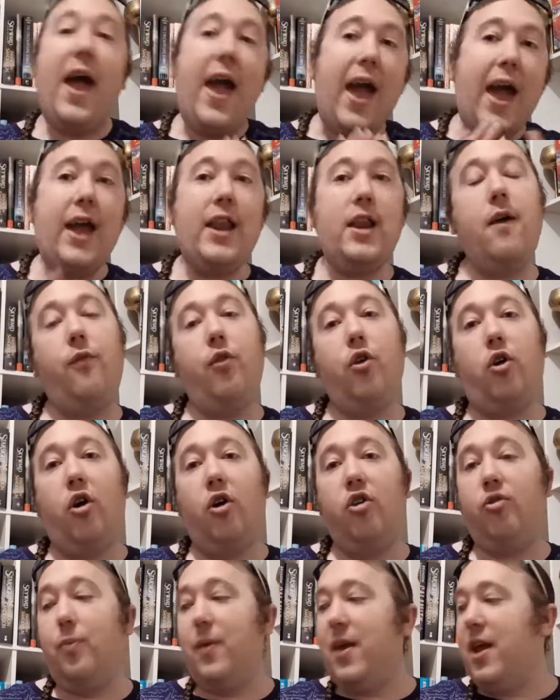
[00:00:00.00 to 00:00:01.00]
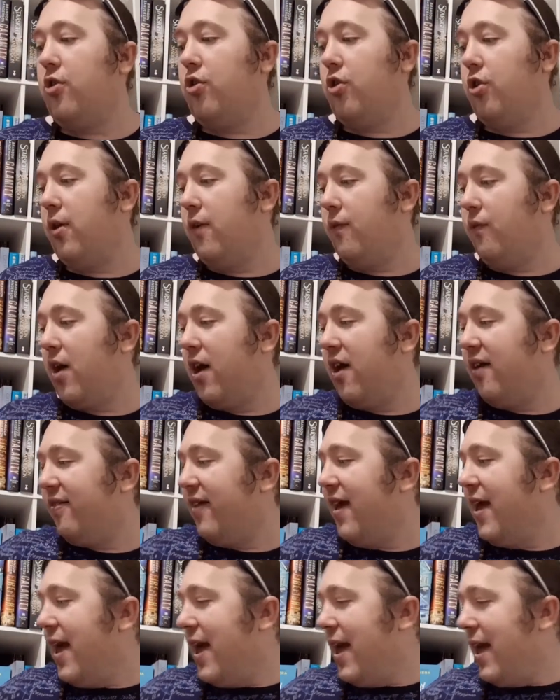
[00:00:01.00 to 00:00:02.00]
any of the Cosmere universe
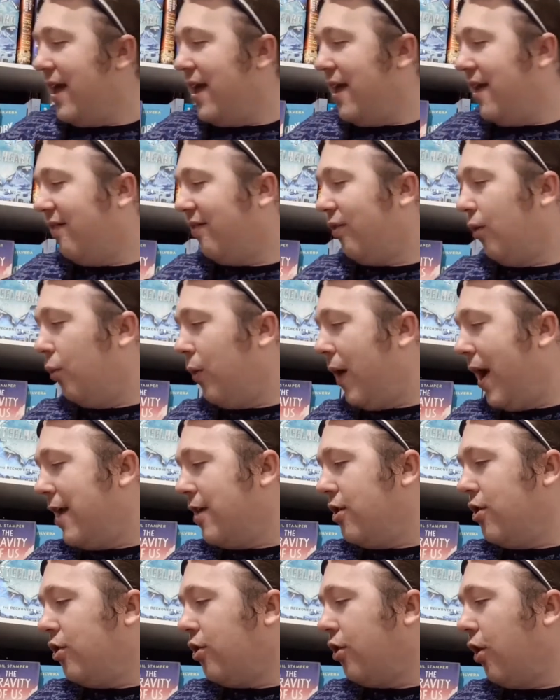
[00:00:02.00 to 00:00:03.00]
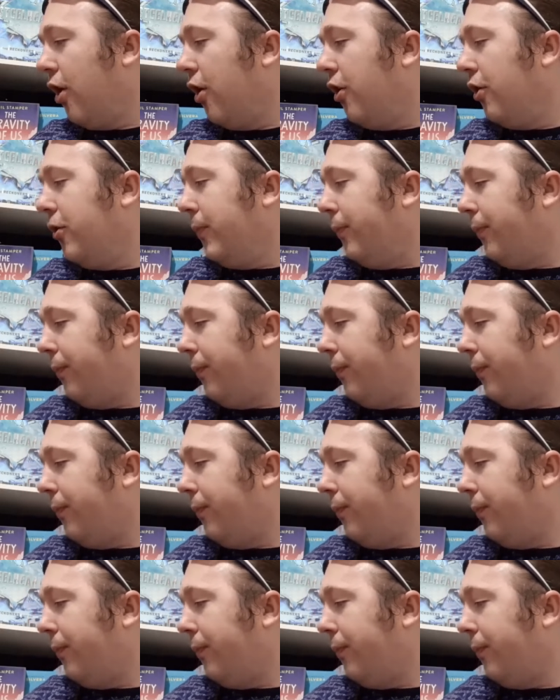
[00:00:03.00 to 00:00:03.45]
is where you go